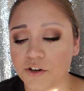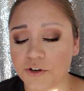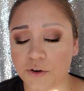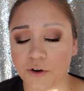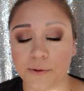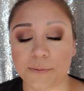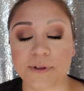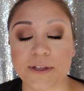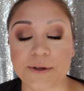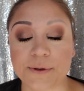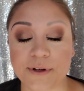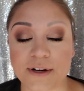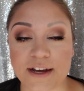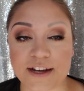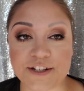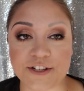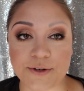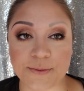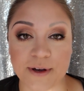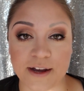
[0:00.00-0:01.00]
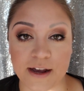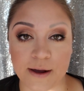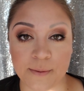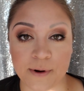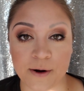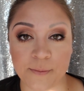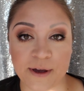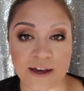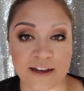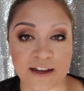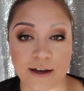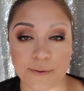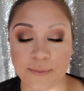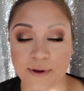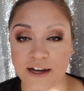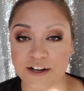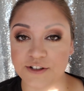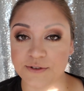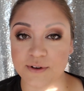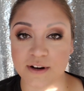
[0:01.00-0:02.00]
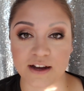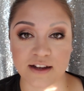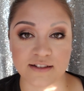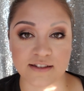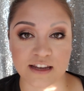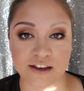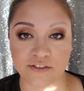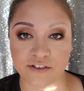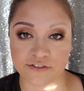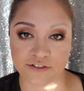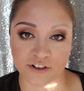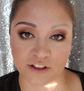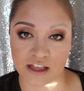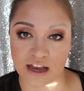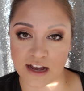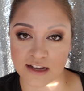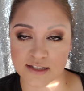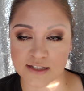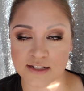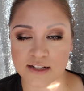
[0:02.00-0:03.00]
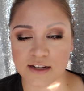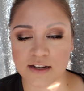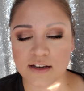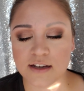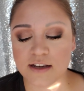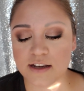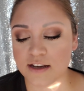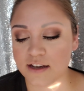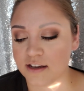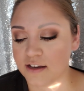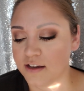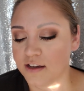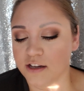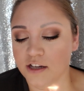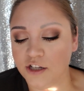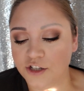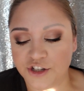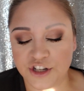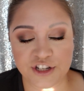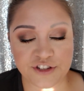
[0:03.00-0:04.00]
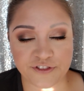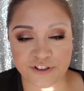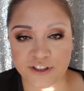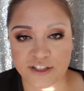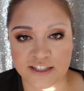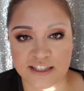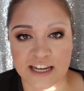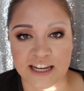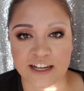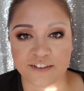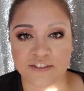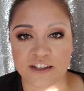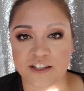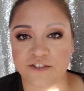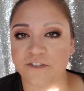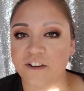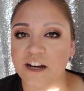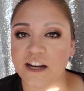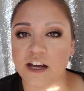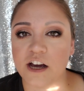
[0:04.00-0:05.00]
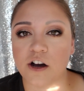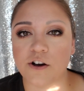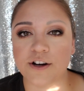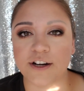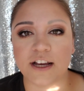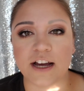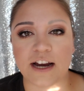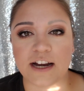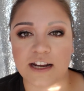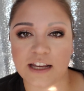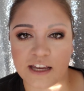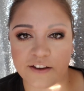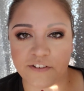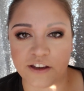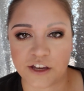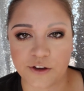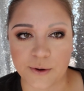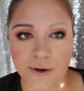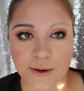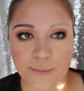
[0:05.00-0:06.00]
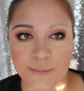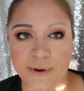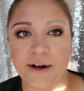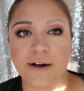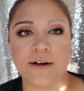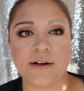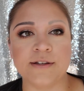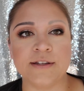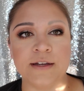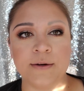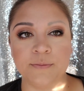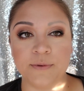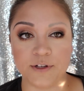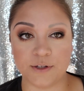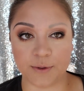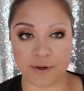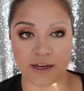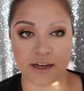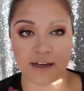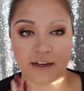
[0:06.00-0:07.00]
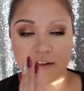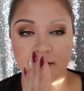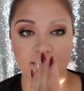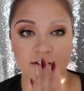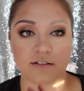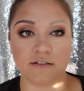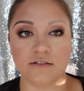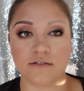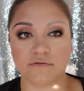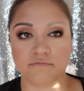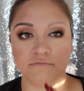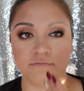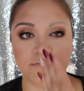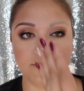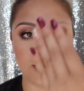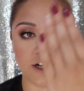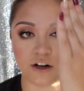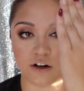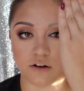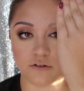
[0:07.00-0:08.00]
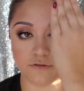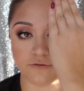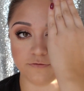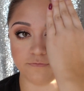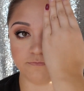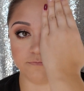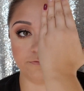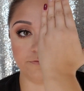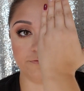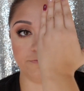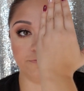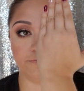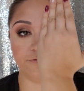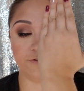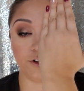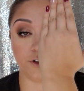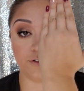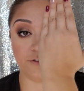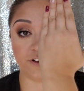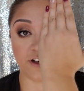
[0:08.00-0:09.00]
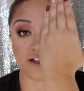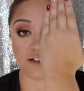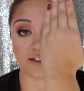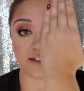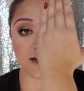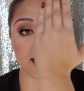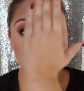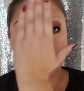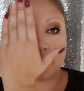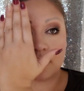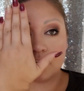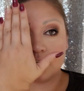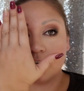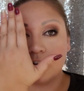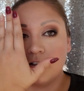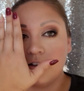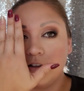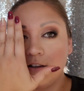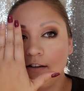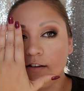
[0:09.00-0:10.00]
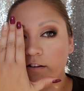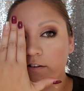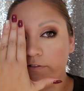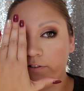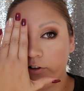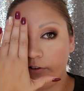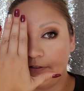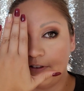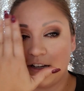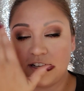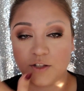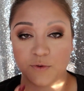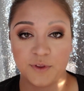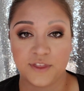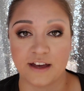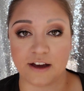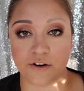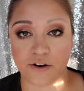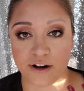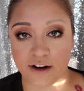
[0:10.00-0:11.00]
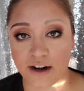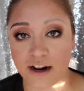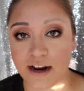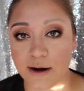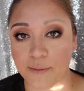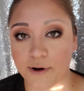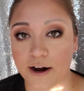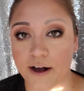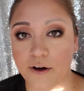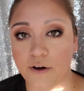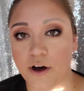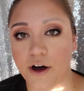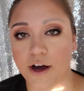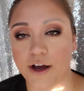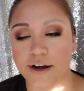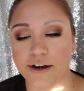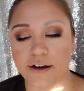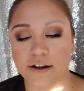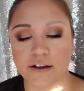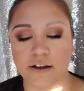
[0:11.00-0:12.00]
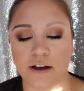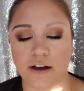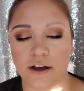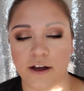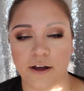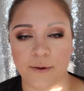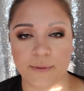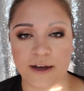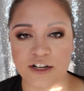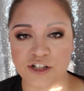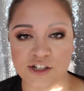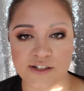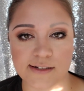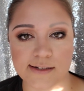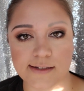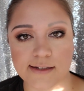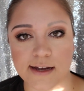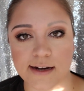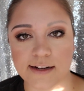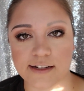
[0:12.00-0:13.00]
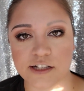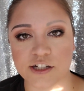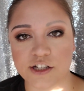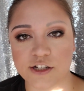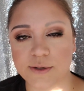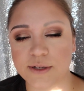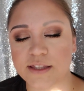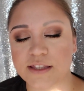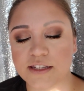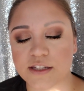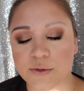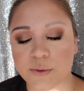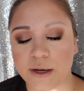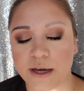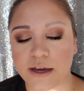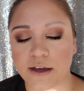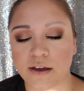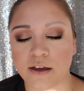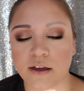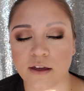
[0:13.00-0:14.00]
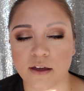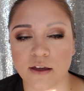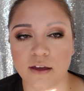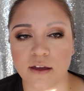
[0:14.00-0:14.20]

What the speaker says: Normally when I do my eyebrow makeup, I do not save it for last. Just for the sake of this video and kind of giving you a comparison between, you know, full face done, full face without an eyebrow on, I just decided to do it this way.